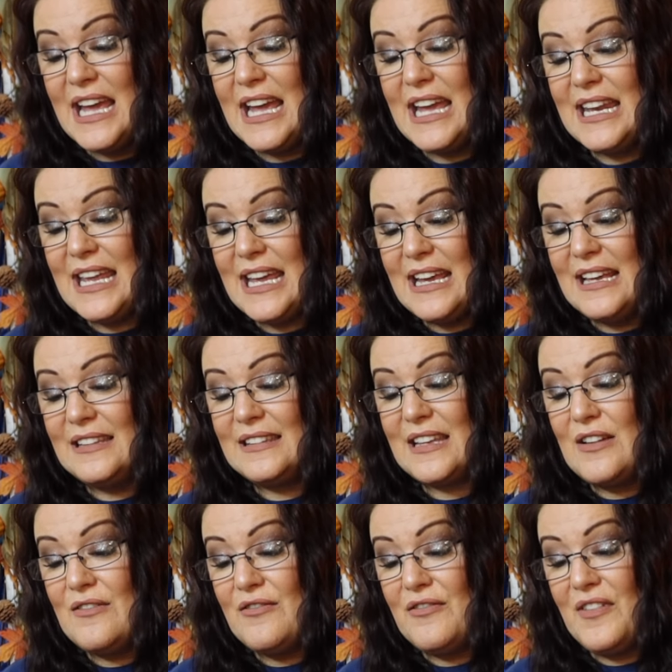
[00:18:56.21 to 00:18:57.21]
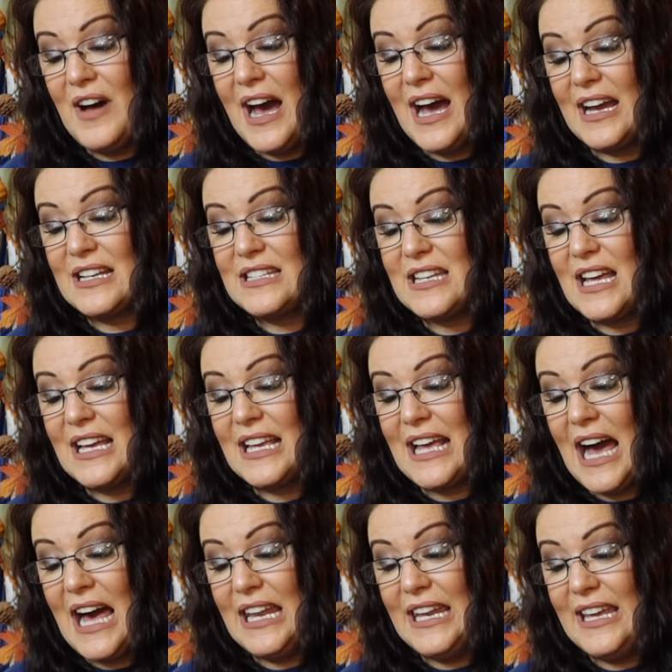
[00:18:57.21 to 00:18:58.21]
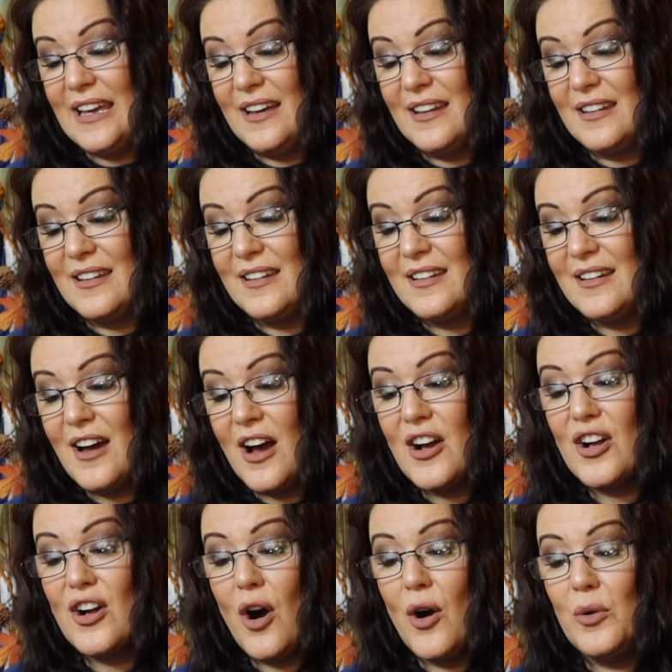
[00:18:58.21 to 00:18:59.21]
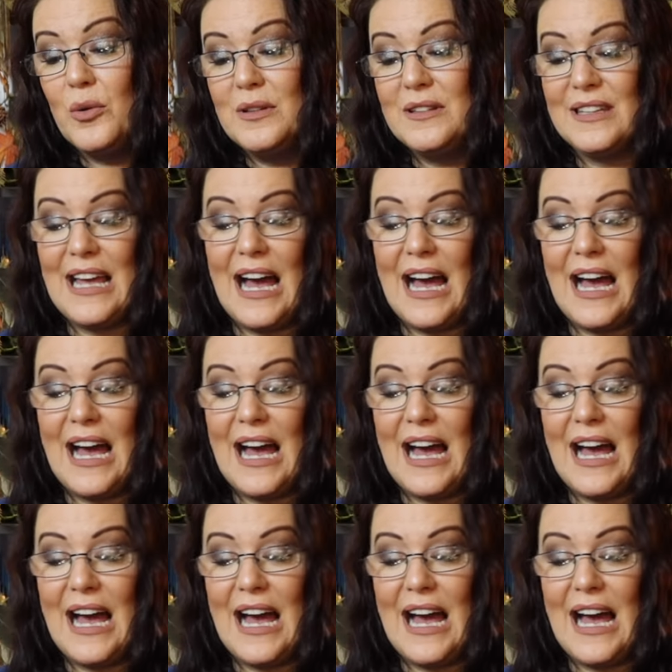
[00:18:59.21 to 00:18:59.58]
It is, in fact, a galleon, a gold